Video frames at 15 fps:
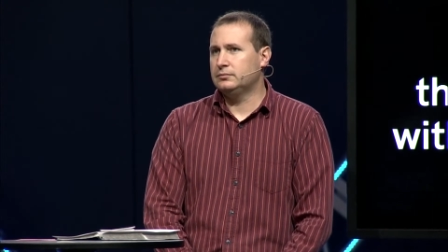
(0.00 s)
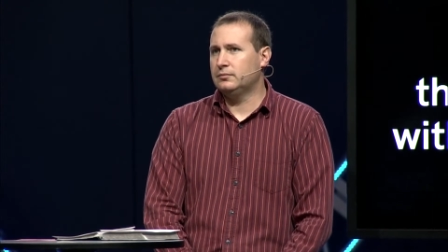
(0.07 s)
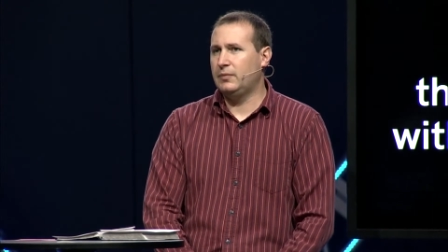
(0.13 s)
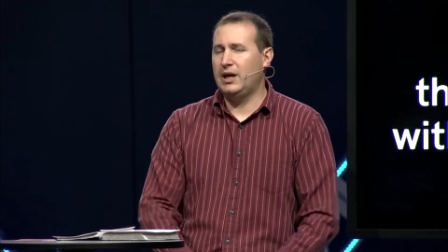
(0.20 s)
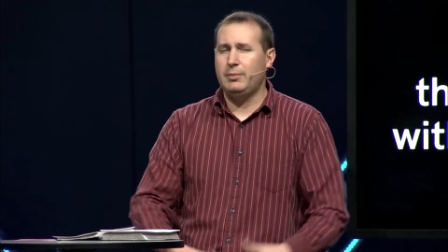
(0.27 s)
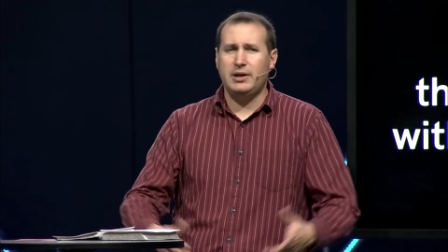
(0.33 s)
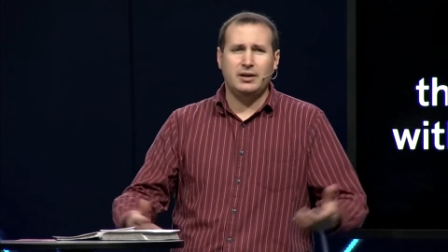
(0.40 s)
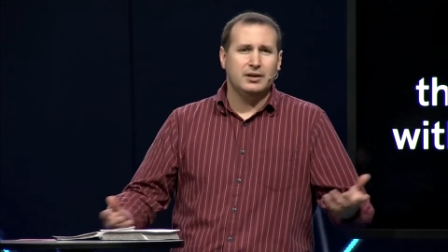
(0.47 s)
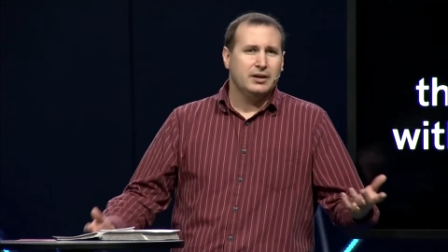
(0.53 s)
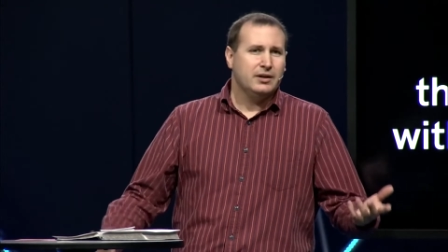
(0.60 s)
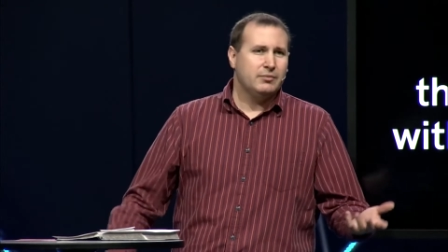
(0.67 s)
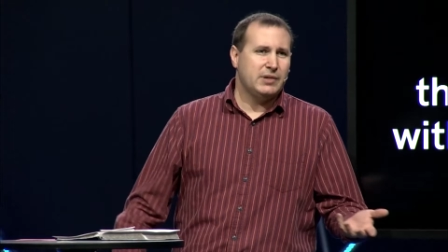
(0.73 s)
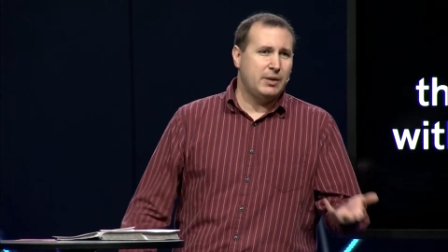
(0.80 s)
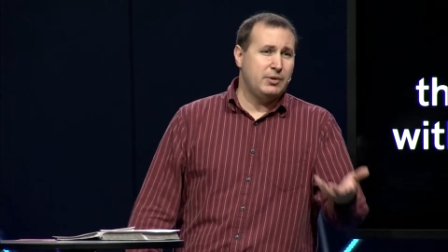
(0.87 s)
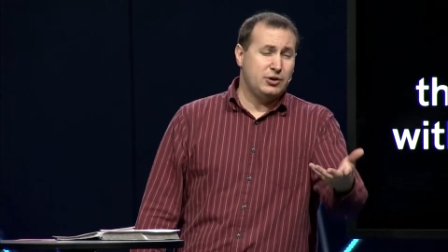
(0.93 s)
maybe,
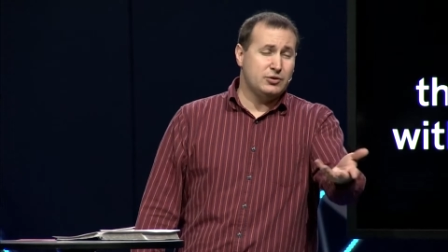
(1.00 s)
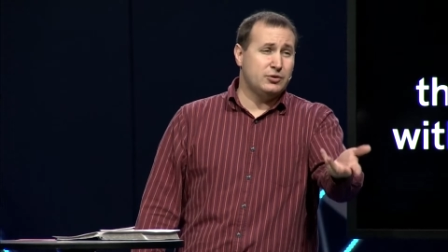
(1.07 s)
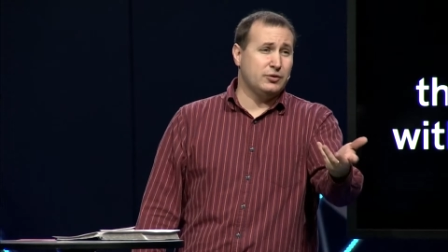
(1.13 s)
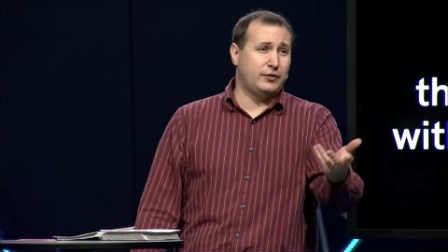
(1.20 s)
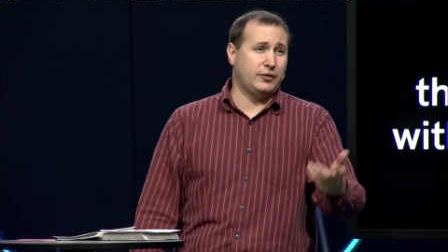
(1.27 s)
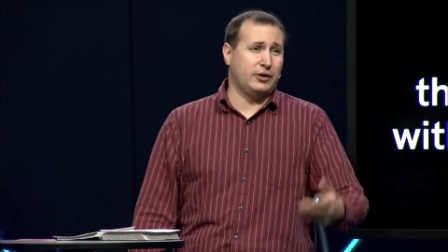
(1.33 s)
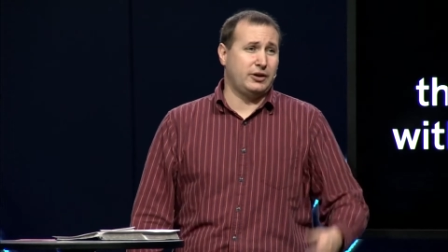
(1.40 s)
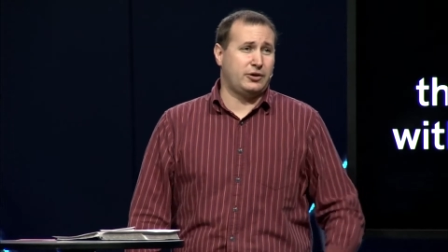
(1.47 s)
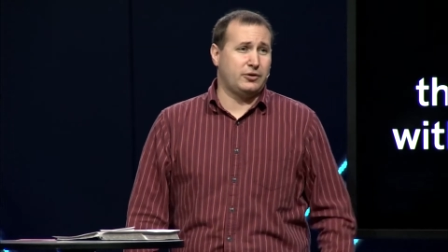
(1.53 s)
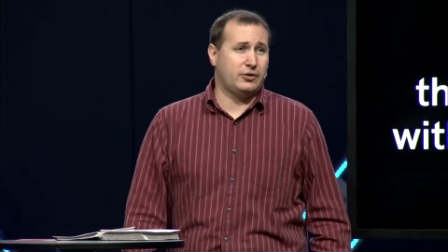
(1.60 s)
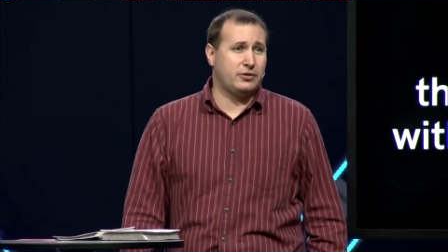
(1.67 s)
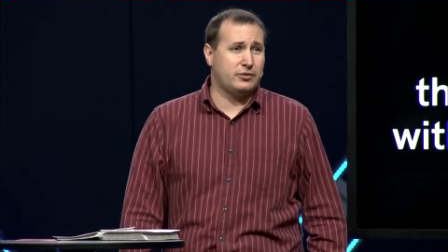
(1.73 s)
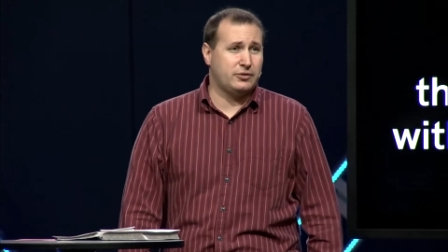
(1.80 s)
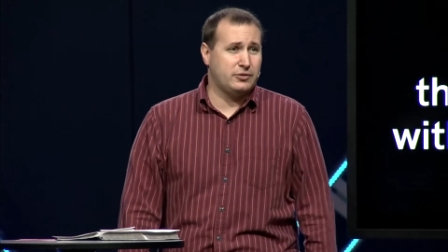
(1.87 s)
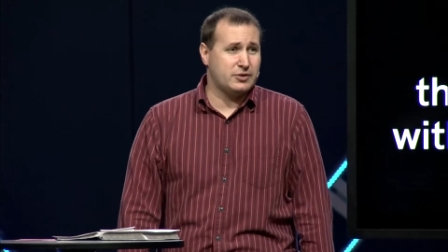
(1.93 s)
maybe you do feel like your
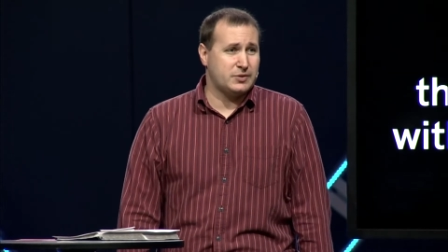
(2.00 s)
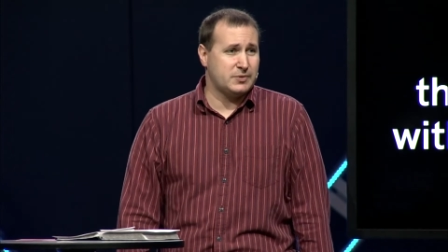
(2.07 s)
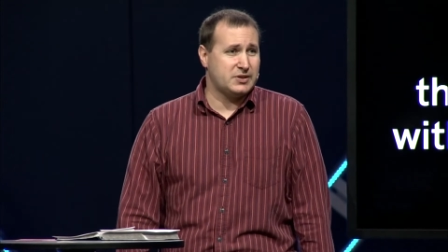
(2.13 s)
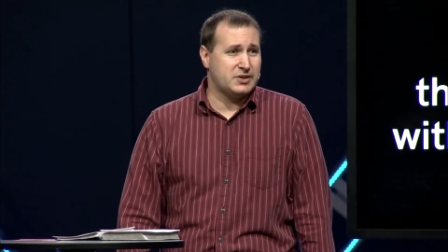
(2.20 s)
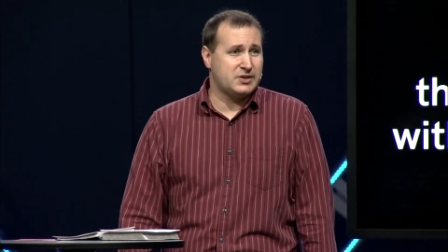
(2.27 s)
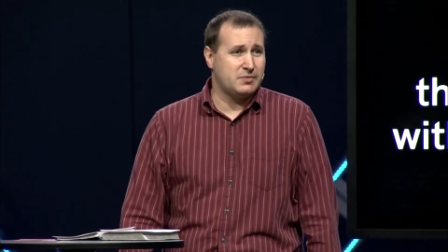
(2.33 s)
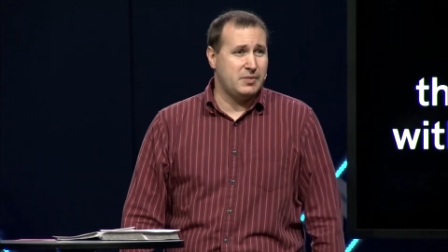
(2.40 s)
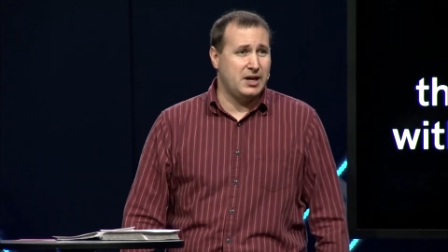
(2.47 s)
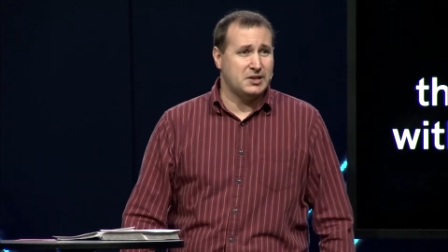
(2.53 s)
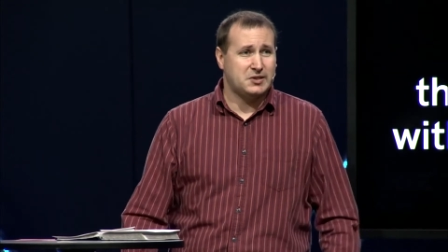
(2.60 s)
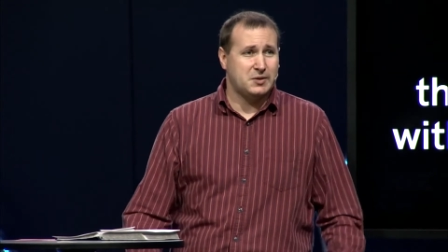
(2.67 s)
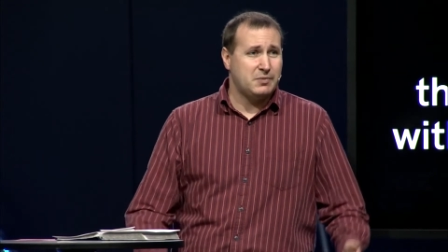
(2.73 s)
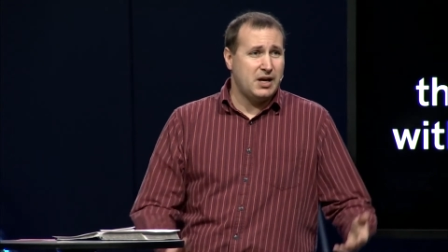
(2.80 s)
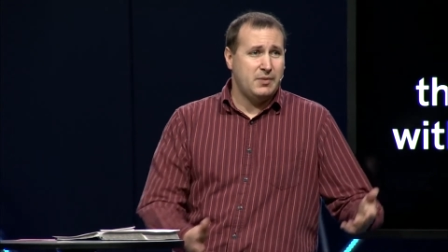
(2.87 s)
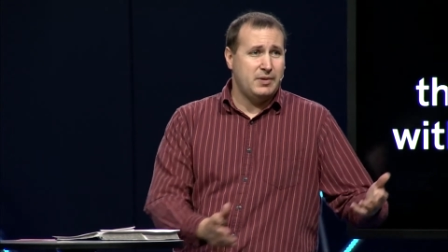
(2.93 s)
Christmas is a
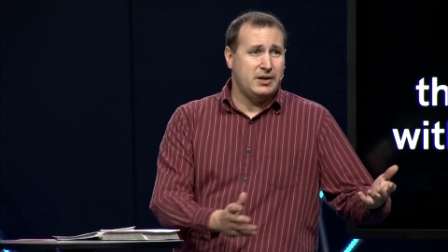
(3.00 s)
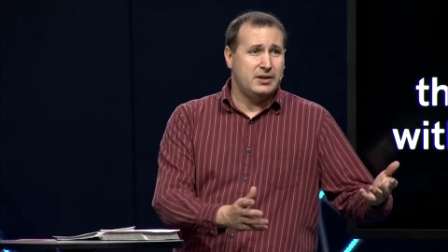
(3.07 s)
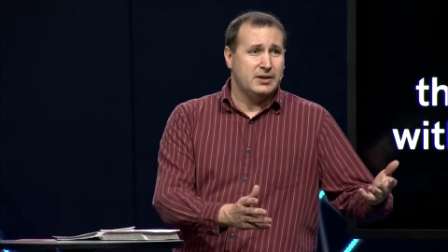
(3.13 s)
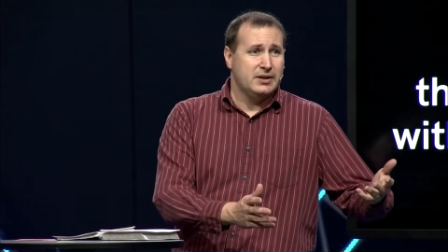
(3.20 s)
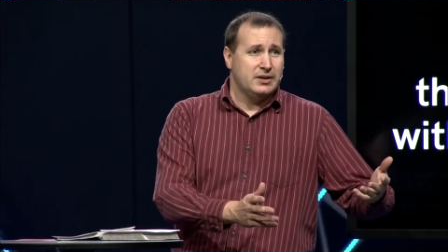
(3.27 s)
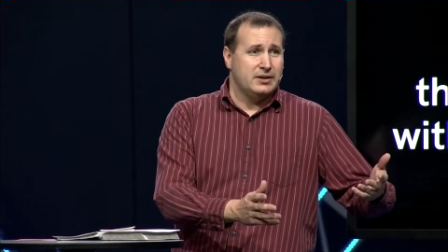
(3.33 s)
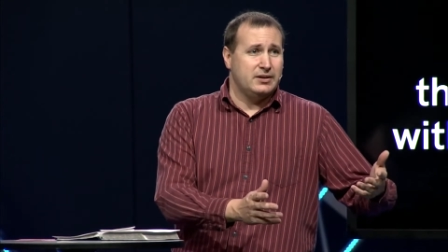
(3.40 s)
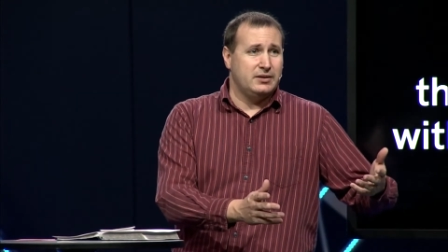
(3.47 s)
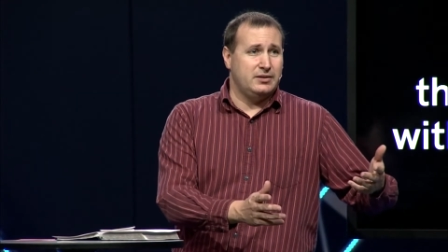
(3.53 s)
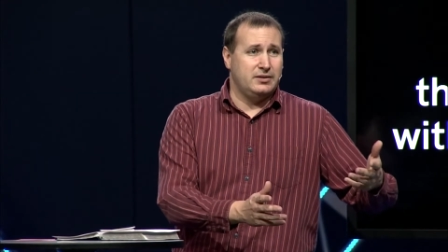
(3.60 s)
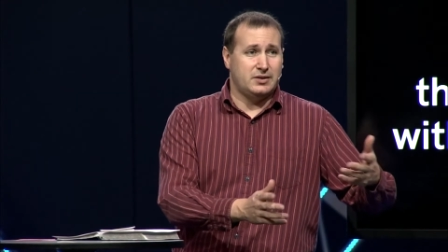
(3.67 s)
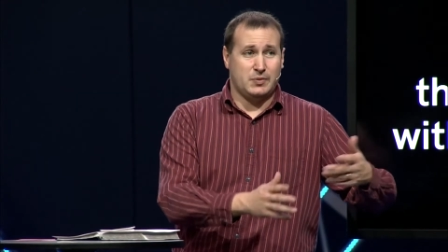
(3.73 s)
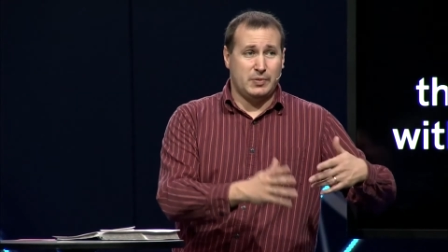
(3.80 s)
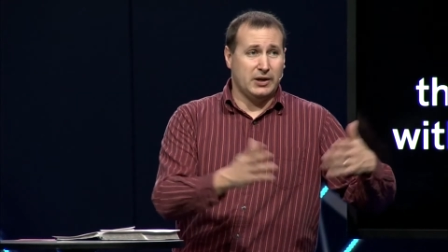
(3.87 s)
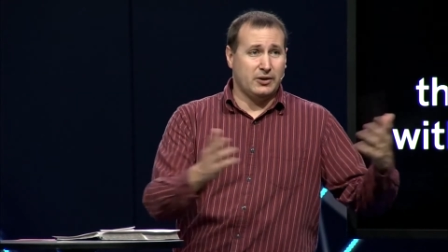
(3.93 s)
mess, and maybe
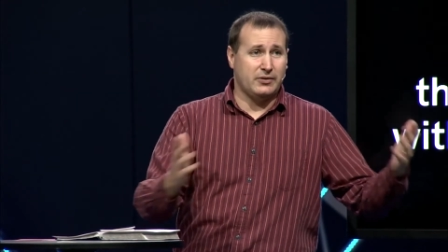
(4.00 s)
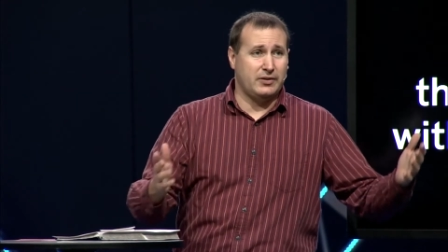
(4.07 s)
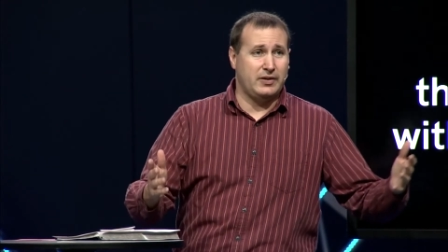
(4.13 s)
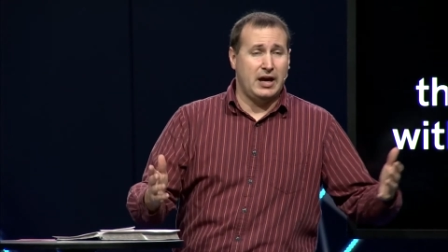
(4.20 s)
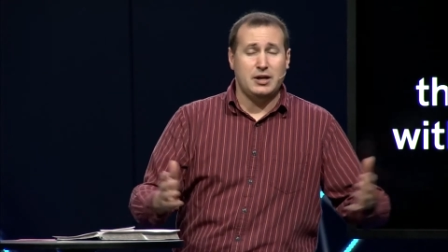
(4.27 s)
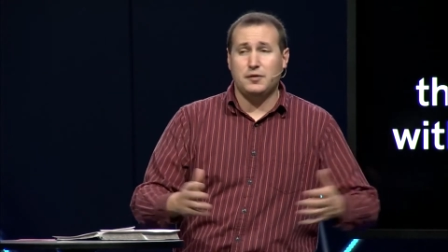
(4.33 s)
it's bigger than that.